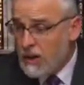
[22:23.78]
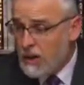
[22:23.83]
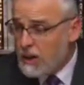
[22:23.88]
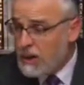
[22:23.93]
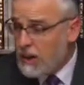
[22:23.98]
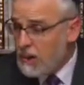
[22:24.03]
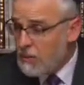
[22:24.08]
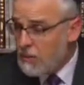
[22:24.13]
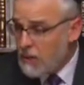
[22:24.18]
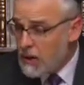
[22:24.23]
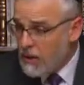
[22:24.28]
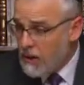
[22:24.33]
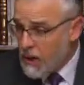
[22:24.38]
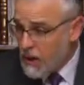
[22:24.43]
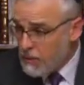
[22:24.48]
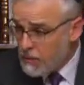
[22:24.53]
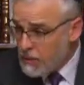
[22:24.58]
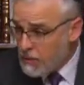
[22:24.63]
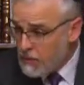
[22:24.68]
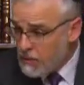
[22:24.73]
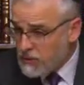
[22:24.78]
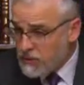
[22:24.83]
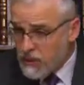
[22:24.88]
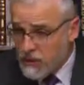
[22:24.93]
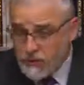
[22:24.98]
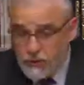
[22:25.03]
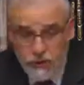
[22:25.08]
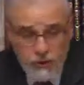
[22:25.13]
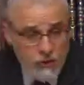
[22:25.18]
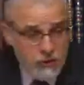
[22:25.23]
Kel Malei Rachmim was
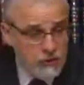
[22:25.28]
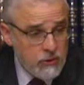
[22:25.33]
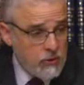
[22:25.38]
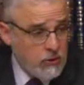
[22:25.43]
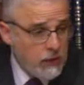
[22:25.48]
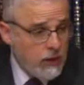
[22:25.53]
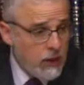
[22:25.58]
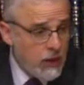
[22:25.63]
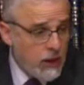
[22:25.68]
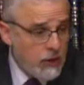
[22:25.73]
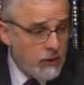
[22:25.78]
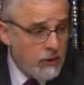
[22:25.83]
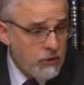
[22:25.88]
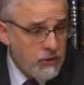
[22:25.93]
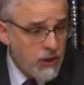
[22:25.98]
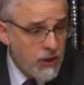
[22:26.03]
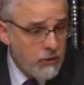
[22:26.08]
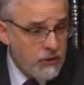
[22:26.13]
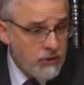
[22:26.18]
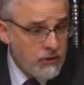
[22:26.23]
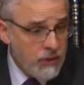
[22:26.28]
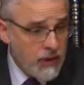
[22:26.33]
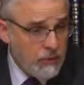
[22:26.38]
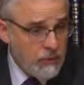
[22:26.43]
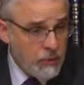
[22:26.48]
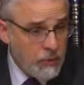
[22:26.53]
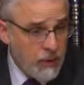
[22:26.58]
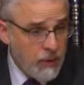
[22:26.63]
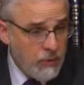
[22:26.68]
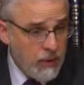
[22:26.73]
said for Herzl on the Shabbos
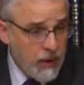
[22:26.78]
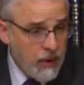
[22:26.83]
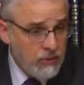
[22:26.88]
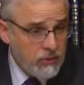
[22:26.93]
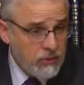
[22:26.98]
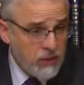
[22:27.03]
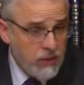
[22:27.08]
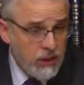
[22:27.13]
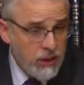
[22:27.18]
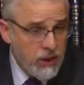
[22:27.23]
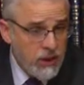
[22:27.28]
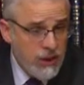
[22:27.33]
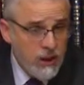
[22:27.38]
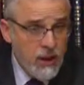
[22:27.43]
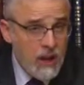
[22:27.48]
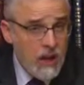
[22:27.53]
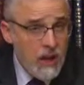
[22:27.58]
after he passed away.